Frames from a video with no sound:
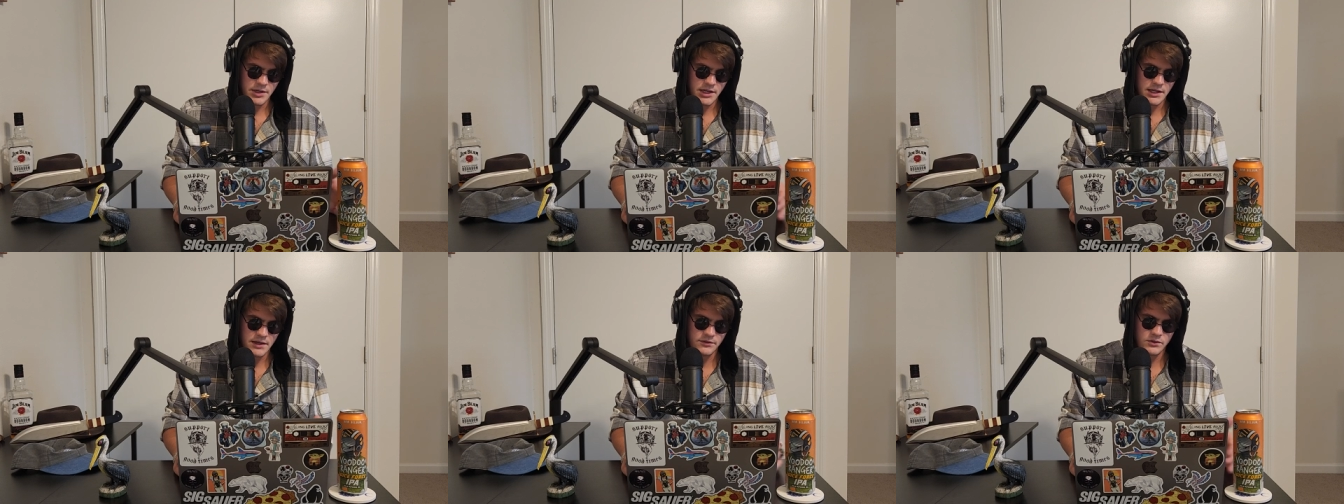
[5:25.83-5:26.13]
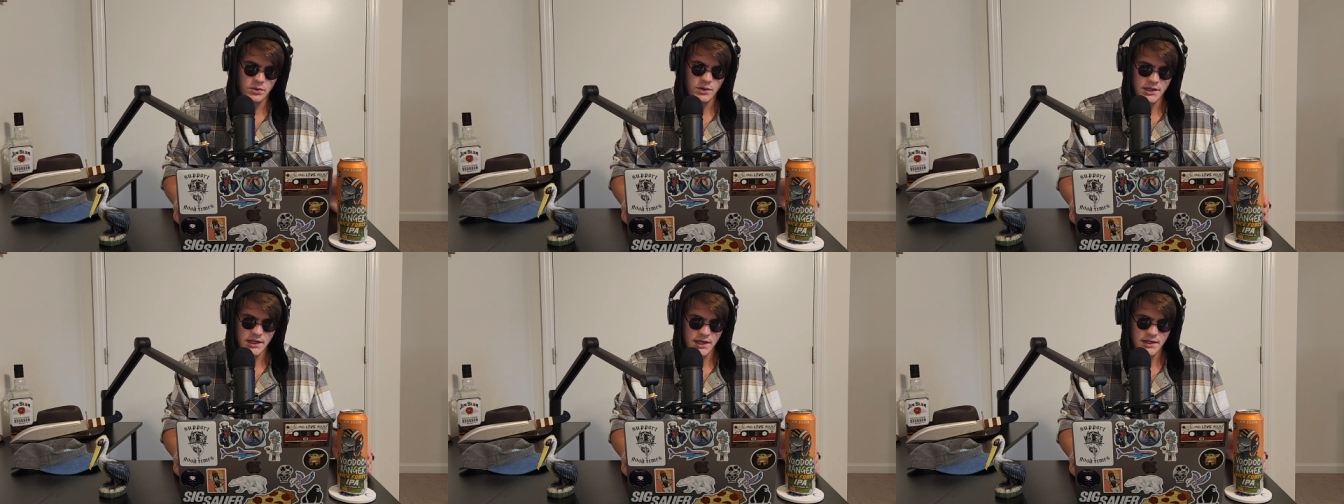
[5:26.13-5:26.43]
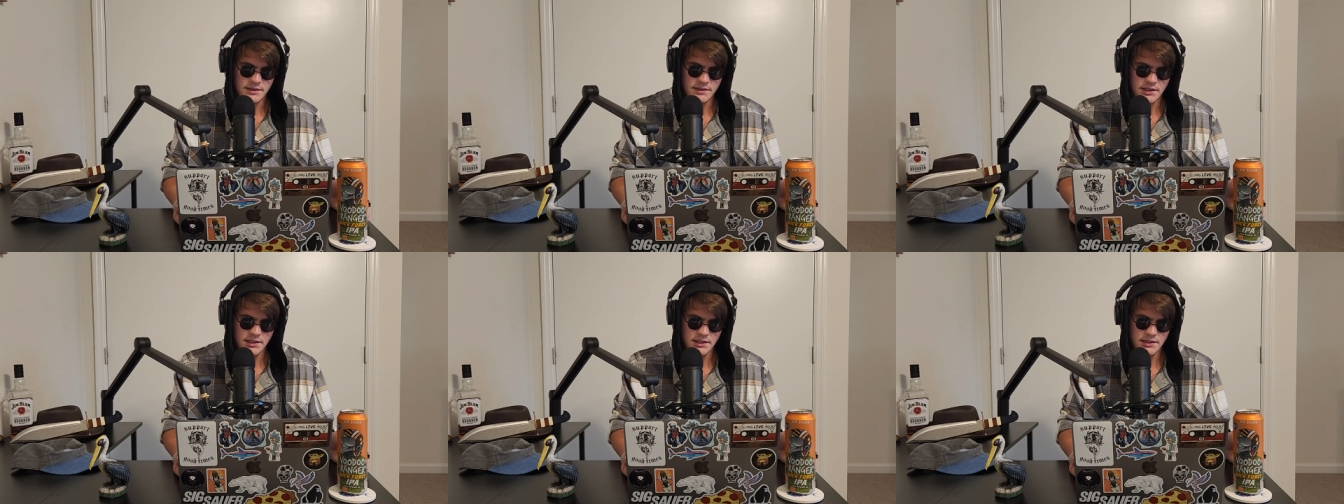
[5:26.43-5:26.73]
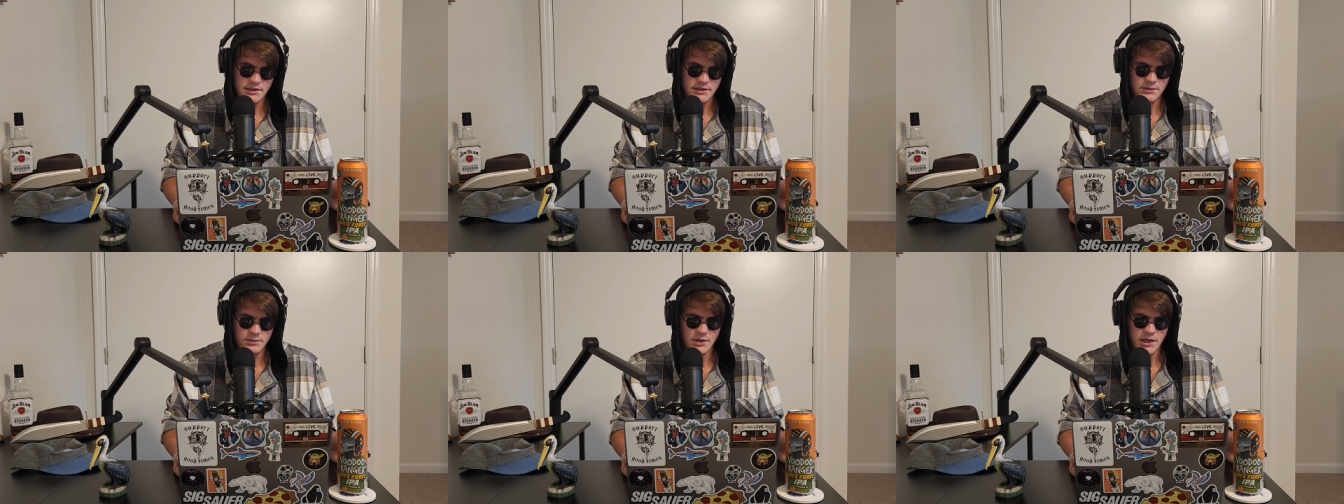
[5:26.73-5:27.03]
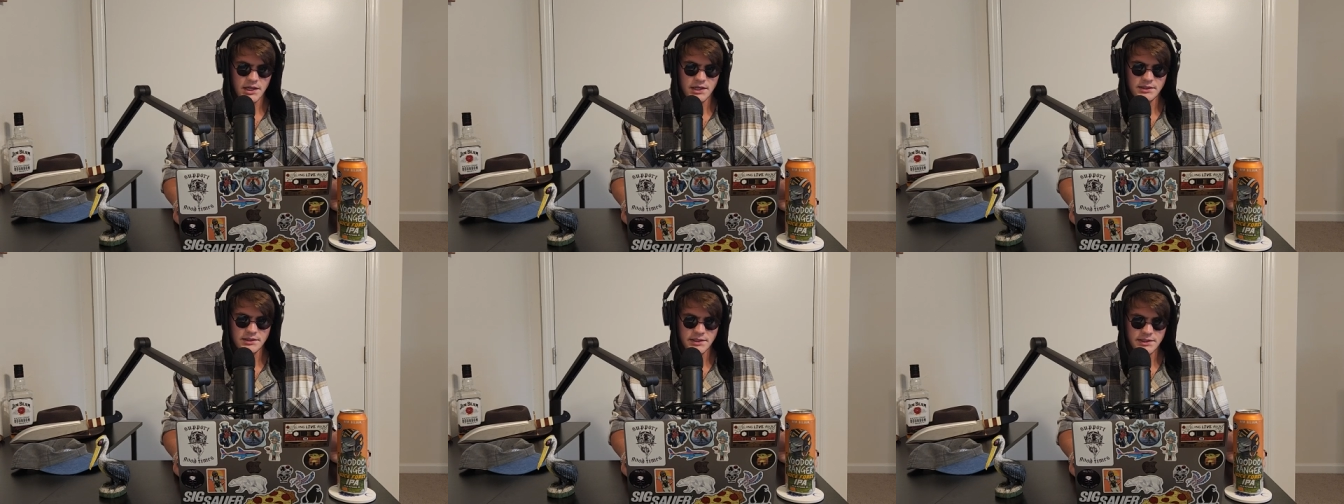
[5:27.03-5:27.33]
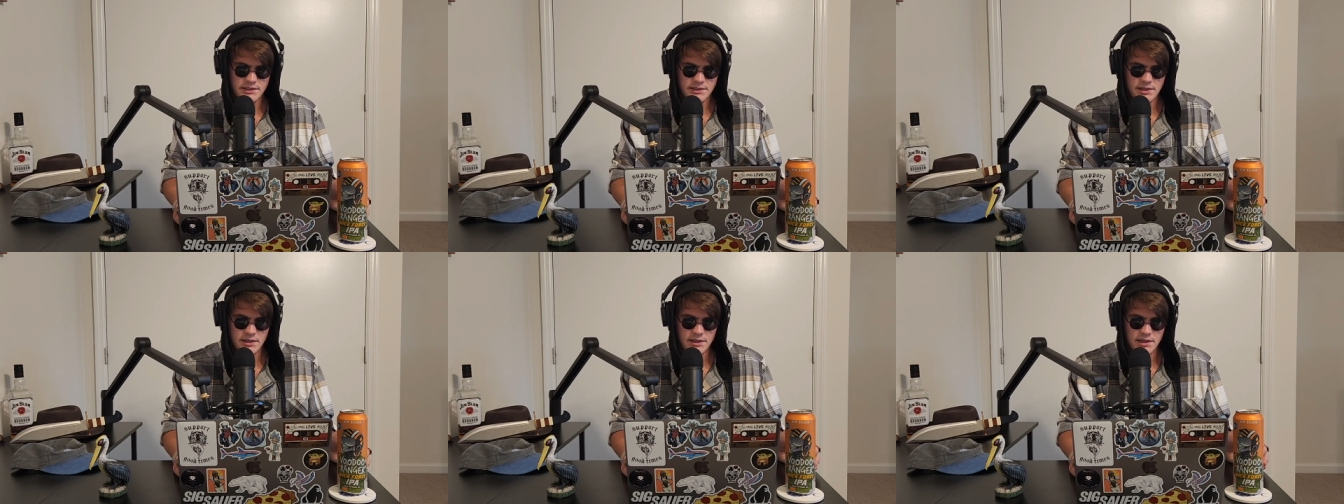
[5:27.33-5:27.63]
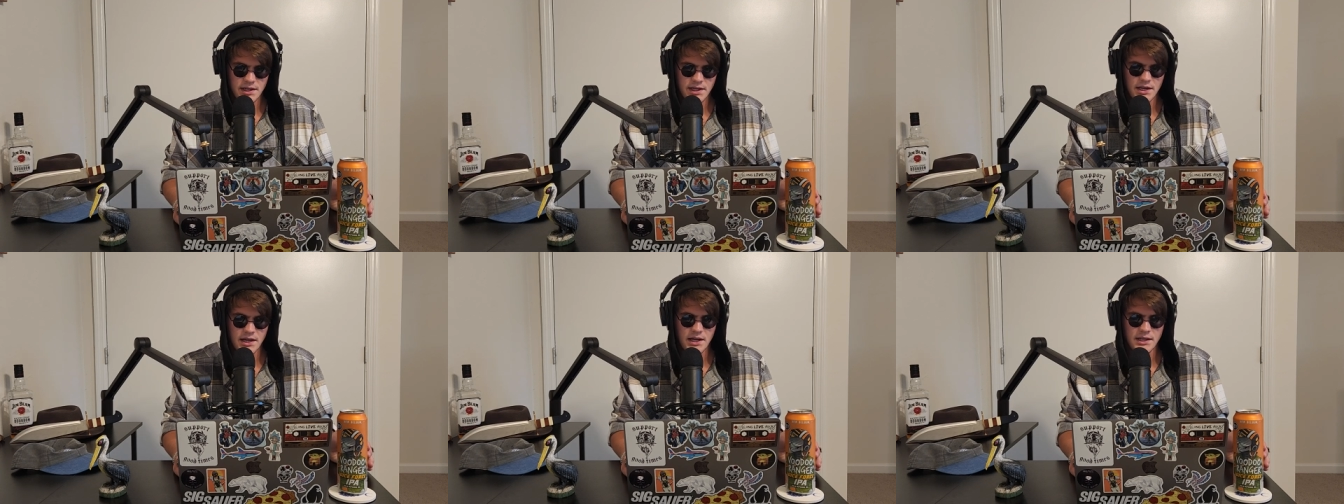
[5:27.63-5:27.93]
the beginning of 2018 is when I
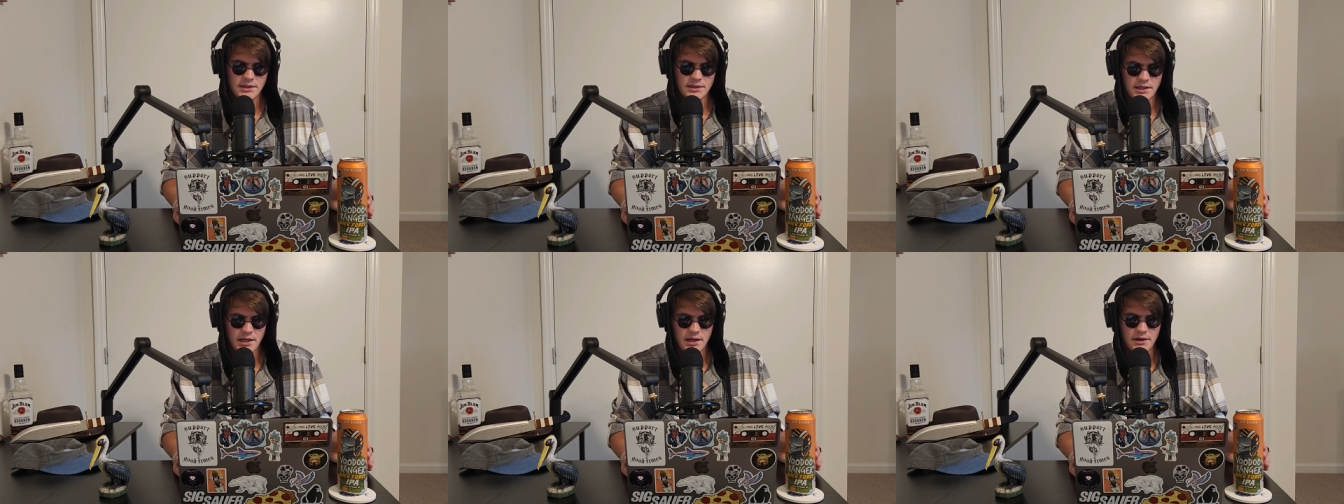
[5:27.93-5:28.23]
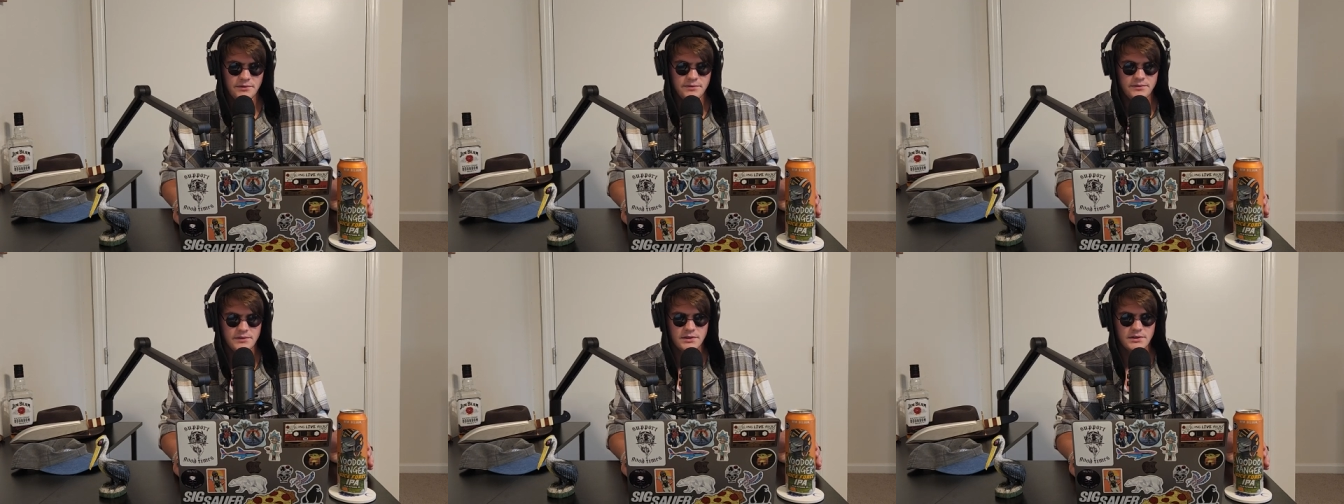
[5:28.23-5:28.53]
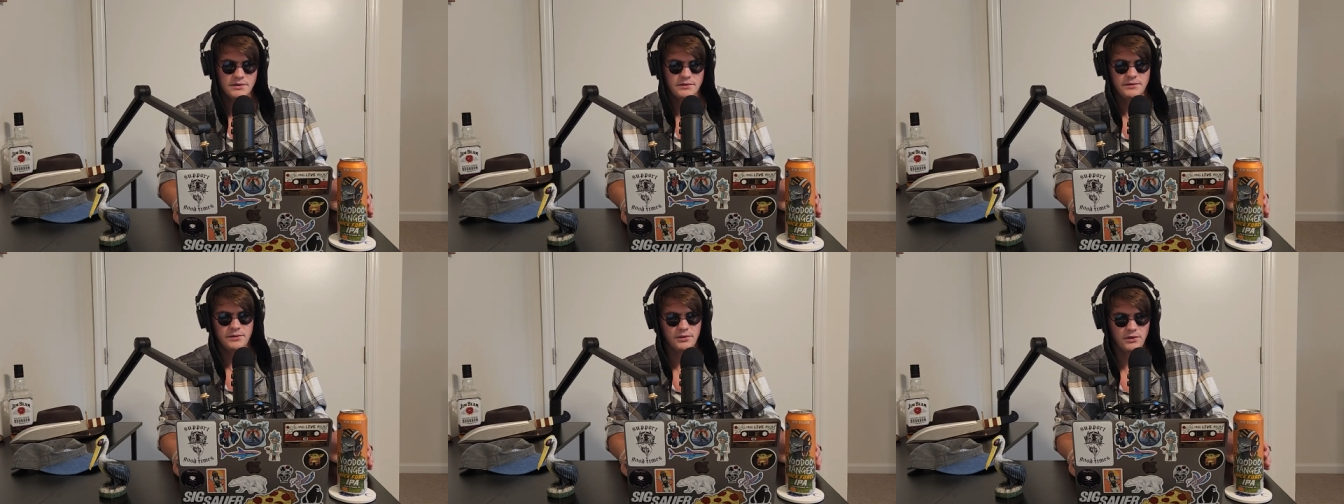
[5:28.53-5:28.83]
enlisted and I left